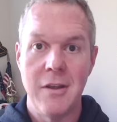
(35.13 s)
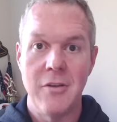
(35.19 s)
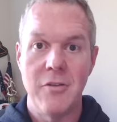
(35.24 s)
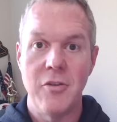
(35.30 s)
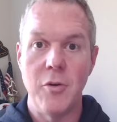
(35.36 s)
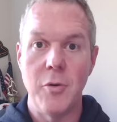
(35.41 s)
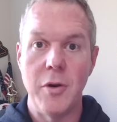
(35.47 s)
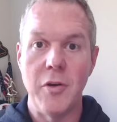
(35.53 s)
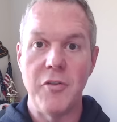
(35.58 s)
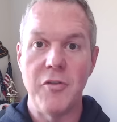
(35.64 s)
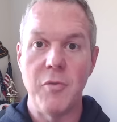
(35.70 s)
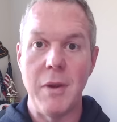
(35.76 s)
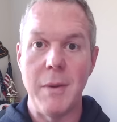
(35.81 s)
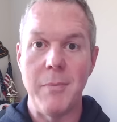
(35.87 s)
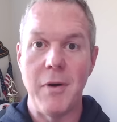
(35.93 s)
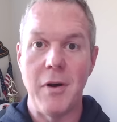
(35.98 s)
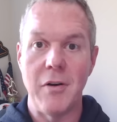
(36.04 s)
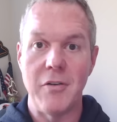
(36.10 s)
two and oh
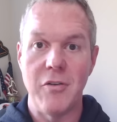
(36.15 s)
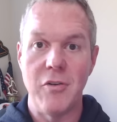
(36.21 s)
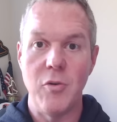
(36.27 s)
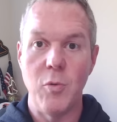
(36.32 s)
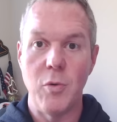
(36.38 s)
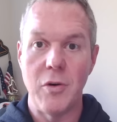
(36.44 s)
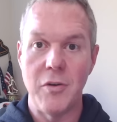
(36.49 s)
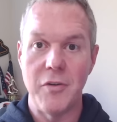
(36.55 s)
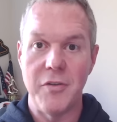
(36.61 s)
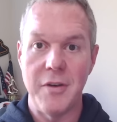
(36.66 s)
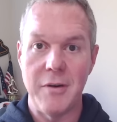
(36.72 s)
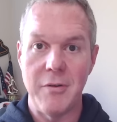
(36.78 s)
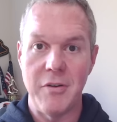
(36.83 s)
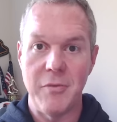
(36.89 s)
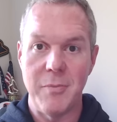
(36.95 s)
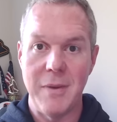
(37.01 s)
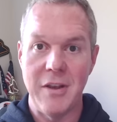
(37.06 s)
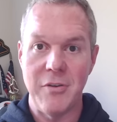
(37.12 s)
sweep our two World
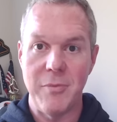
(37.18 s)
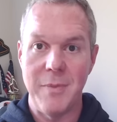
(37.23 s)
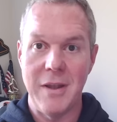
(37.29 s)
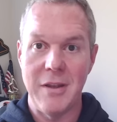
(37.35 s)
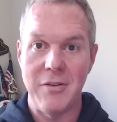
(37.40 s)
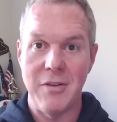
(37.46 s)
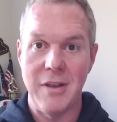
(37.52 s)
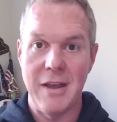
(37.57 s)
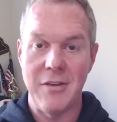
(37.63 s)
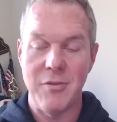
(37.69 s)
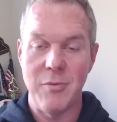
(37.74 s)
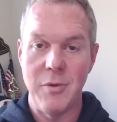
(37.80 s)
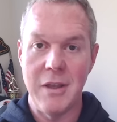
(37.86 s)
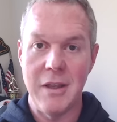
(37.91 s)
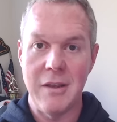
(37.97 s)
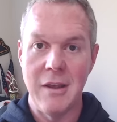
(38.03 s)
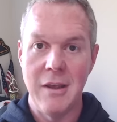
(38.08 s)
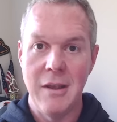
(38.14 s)
Series best bets last
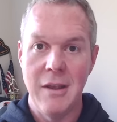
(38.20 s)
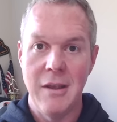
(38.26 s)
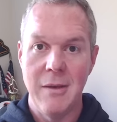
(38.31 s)
week.